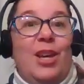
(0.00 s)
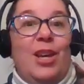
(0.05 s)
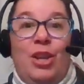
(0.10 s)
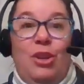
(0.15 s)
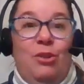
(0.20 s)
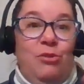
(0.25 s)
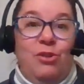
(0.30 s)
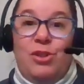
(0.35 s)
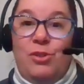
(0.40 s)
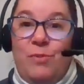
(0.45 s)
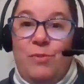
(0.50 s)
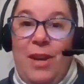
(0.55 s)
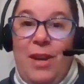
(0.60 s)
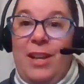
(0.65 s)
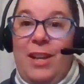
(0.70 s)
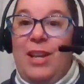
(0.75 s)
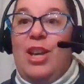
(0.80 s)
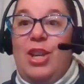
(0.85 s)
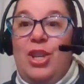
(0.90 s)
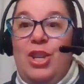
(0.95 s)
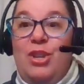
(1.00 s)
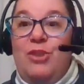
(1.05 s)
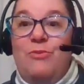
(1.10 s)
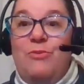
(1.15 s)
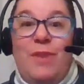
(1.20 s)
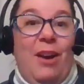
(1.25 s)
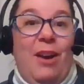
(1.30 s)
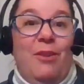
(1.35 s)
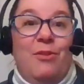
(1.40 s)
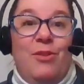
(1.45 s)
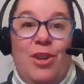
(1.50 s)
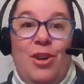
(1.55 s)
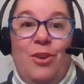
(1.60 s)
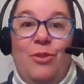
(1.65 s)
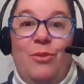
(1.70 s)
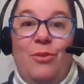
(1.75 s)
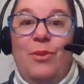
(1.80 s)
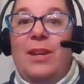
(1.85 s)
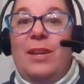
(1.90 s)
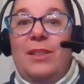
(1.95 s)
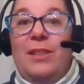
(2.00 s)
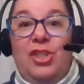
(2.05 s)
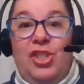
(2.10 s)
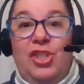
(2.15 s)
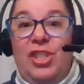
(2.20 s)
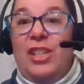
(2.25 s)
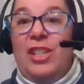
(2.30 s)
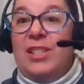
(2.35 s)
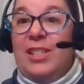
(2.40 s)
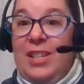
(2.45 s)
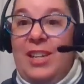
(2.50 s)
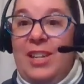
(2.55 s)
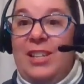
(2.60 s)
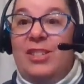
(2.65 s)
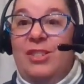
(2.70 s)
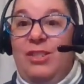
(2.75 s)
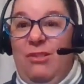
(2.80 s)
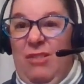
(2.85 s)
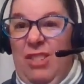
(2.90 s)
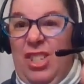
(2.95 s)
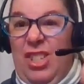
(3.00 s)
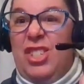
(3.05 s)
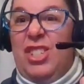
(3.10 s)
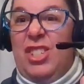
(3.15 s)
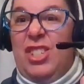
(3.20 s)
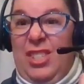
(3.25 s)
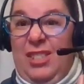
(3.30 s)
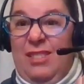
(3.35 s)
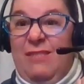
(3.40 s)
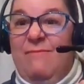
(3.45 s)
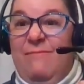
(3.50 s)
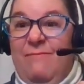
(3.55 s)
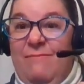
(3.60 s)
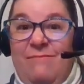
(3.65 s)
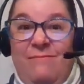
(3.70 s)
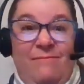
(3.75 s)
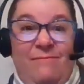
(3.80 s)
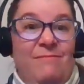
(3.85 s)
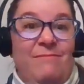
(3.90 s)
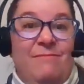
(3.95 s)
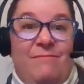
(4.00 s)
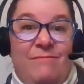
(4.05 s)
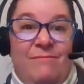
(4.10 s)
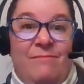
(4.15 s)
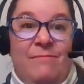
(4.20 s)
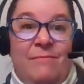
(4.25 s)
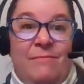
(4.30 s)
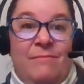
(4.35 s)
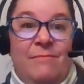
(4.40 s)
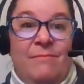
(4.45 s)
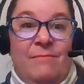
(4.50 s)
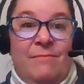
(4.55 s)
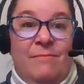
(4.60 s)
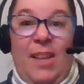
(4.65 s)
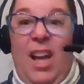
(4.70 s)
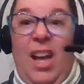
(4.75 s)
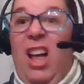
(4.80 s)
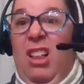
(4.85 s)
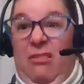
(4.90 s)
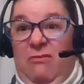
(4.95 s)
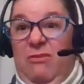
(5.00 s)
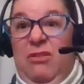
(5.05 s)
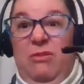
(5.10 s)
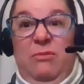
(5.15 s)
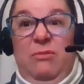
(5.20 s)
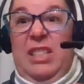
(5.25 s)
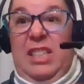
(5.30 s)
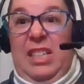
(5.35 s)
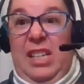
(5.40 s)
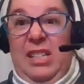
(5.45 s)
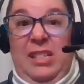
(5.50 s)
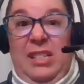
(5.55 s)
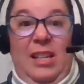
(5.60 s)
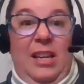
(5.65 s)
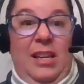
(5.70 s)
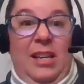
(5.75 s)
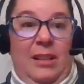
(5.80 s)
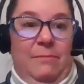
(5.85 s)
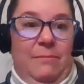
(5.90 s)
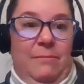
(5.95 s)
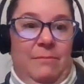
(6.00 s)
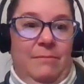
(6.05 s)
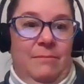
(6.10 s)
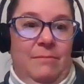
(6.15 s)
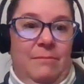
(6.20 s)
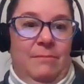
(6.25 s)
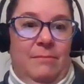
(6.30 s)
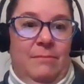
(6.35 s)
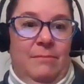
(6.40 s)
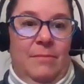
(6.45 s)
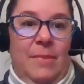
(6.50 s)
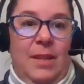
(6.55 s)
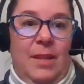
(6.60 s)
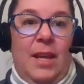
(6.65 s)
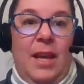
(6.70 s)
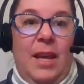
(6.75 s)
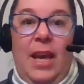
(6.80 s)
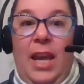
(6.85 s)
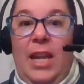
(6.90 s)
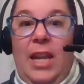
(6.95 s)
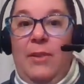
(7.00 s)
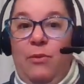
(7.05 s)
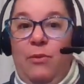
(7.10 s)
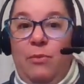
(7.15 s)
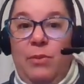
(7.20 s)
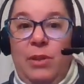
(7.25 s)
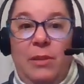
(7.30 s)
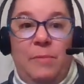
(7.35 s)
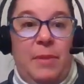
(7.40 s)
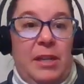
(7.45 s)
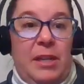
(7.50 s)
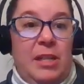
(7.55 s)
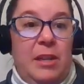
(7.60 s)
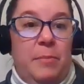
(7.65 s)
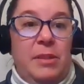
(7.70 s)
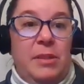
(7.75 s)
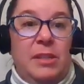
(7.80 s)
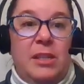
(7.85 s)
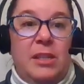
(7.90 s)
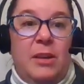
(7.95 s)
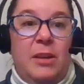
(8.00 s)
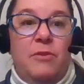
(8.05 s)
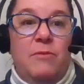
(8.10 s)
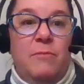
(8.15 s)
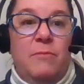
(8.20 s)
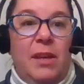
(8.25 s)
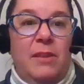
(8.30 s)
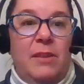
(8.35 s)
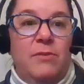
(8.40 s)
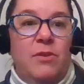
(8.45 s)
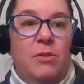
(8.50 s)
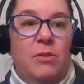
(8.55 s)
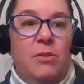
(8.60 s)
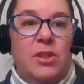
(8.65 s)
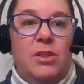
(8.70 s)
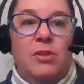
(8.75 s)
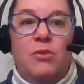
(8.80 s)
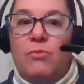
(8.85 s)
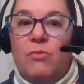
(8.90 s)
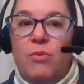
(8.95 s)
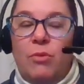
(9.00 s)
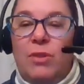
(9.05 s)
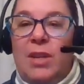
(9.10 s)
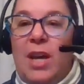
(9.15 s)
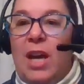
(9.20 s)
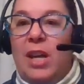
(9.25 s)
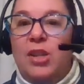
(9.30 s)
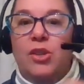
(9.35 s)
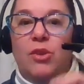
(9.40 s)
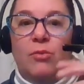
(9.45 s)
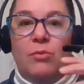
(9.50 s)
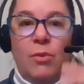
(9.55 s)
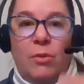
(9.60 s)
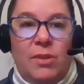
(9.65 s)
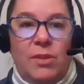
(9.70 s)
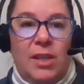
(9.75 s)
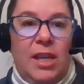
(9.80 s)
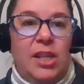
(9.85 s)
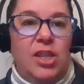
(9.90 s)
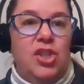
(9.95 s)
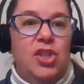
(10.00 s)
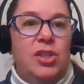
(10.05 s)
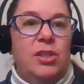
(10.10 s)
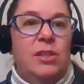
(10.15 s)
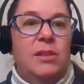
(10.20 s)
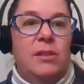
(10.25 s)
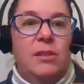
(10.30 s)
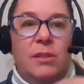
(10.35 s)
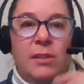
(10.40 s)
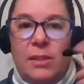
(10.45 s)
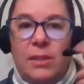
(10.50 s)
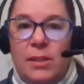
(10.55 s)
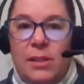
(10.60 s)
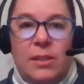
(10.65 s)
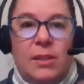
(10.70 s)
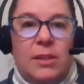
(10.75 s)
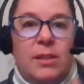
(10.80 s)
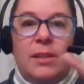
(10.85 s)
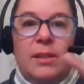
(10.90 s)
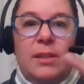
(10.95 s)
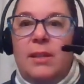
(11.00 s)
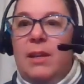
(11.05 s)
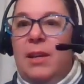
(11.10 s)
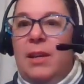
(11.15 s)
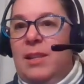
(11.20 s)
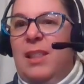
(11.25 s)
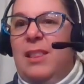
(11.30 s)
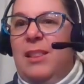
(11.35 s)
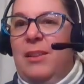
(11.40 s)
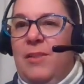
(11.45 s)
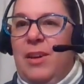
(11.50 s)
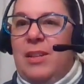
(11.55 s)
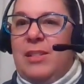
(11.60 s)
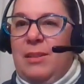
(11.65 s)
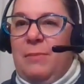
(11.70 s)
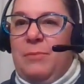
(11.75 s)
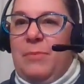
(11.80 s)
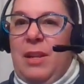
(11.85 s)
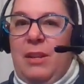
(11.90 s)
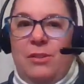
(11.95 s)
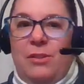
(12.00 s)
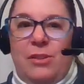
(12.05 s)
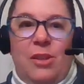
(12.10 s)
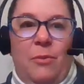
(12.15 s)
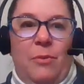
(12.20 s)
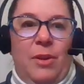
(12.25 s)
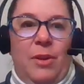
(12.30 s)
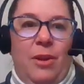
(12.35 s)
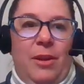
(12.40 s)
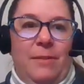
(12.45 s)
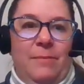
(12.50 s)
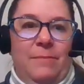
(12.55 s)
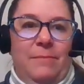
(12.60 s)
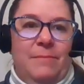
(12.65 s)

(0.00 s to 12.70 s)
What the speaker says: You just read, you now know that she doesn't like to do dishes. Oh, she really doesn't like it. And if you really picked up on stuff, you might have noticed rotando, rotation, and that they've got something else going on.